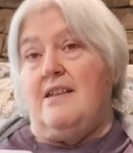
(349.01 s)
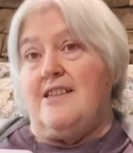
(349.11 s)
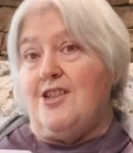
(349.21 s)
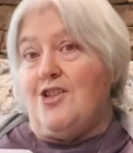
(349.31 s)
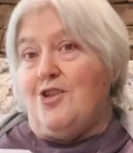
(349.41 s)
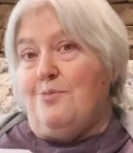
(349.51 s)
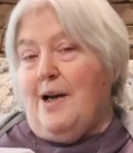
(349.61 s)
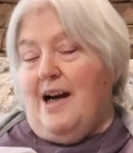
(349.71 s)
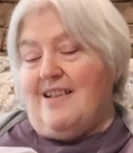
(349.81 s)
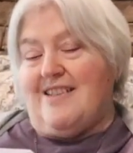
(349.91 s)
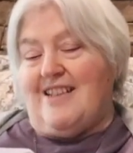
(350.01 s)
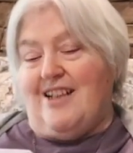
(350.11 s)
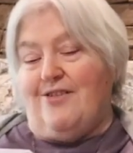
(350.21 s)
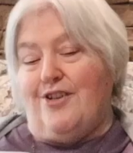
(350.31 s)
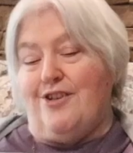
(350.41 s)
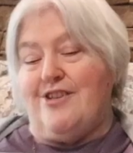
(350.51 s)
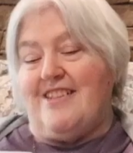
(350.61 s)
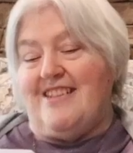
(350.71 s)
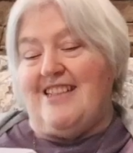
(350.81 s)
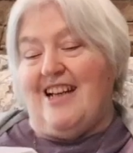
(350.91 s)
tissue box covers,
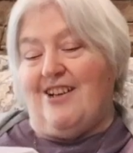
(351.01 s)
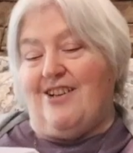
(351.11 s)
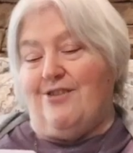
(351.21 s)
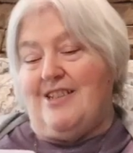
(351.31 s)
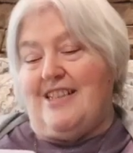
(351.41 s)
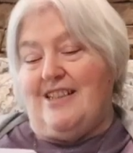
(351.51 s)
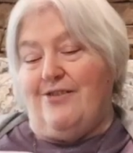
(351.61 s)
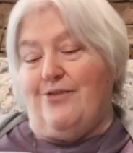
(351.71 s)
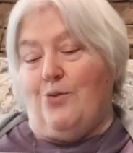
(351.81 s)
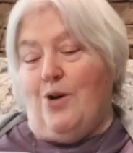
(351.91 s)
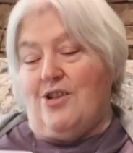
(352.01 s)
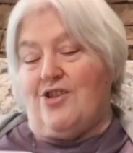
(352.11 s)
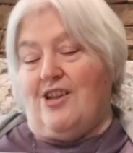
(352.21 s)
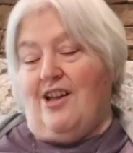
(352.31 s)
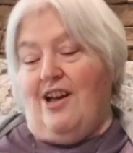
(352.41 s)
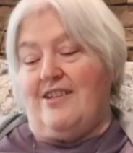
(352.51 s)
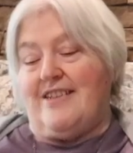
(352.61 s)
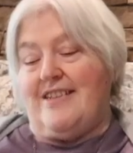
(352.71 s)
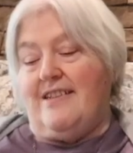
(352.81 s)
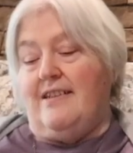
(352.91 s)
and decorative
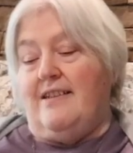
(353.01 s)
washcloths.